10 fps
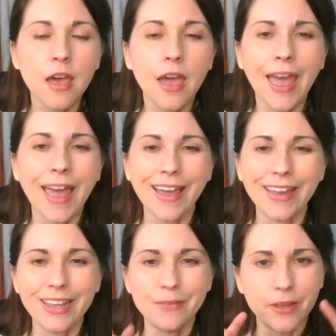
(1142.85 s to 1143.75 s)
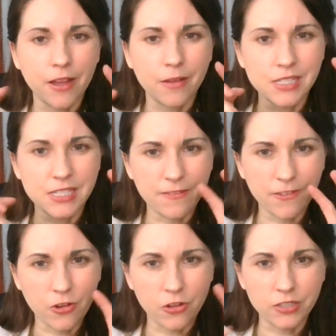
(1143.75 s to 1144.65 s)
and it becomes
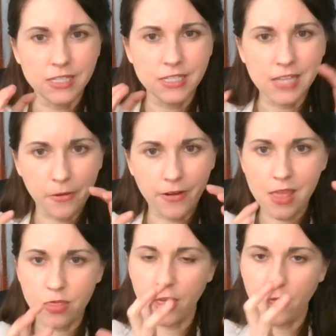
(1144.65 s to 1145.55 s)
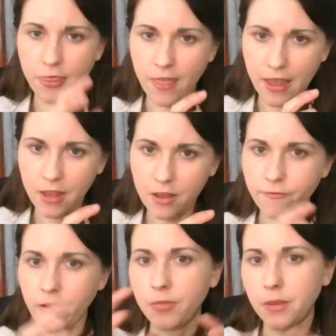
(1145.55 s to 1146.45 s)
difficult to separate the thing
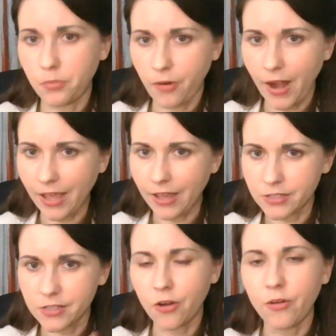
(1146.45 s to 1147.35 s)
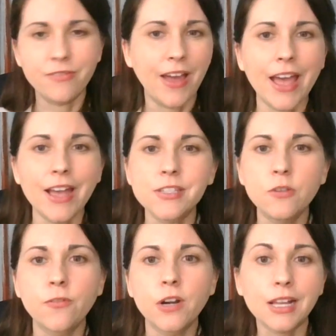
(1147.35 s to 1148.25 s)
from the brand. So if I ask
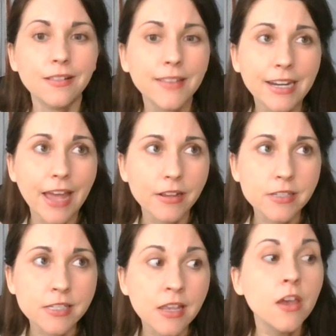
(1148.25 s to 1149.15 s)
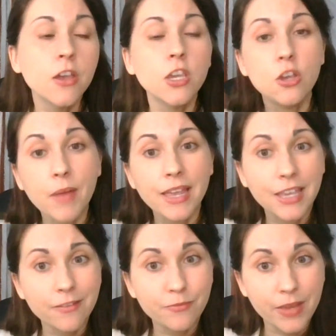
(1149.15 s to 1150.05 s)
you for a Kleenex, you might
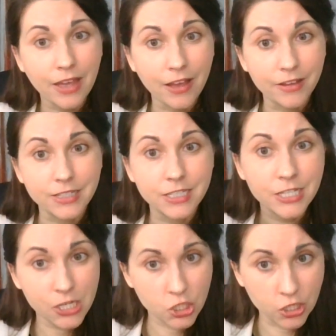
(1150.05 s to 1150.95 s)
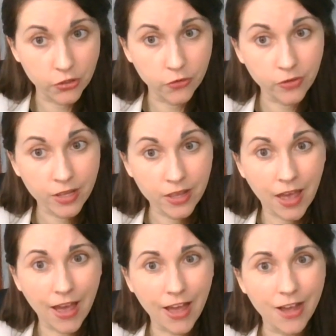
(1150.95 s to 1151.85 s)
give me a tissue,
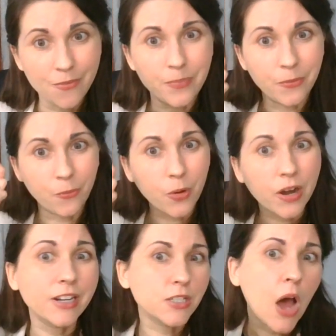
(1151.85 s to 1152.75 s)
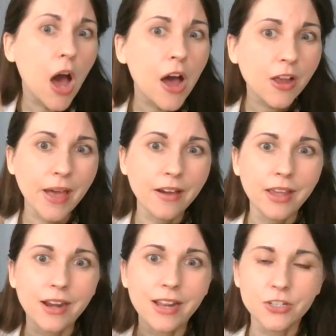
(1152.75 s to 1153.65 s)
but we're going to talk about
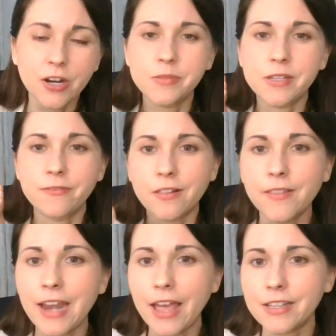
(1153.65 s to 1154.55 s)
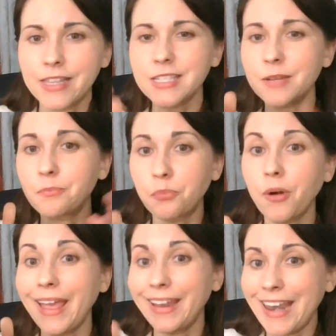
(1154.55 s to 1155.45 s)
it in terms of Kleenex. That's a
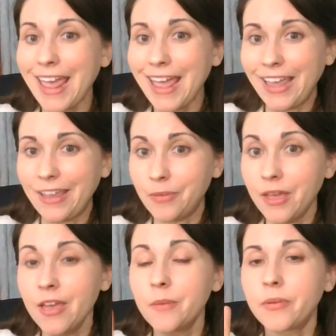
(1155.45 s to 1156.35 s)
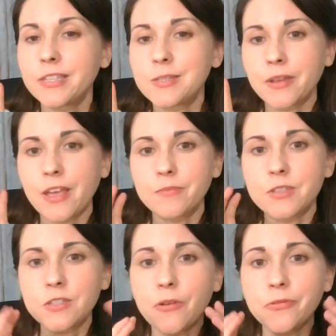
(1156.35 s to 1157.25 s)
brand name, but it's become
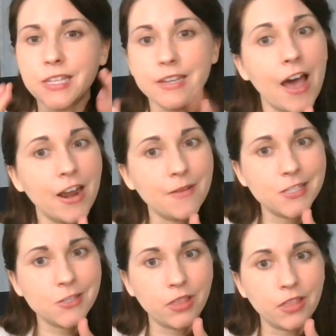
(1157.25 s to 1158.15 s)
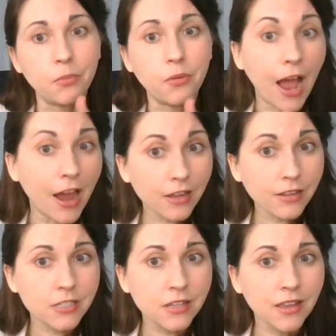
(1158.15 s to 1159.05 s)
so synonymous with the
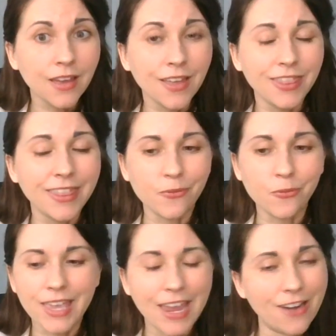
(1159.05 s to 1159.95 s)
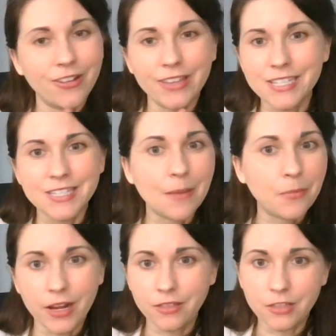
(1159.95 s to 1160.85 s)
product that we can't really
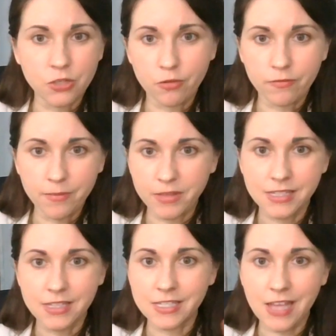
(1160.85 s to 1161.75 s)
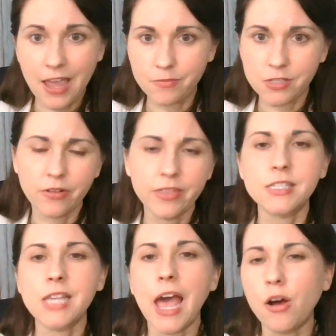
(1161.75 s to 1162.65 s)
separate the two of them. It's the same. So in the
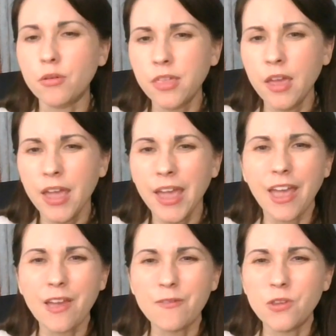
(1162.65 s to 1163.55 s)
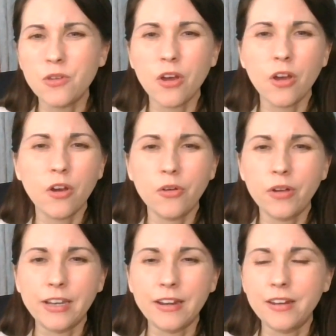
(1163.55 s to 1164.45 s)
South, if you go
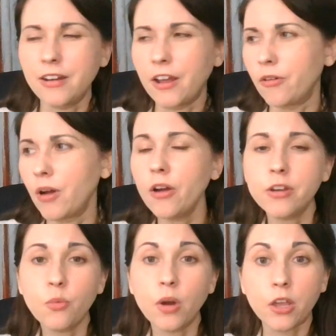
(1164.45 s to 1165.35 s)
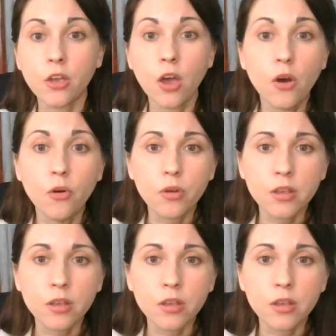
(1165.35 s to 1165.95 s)
and, oh, do you want a Coke?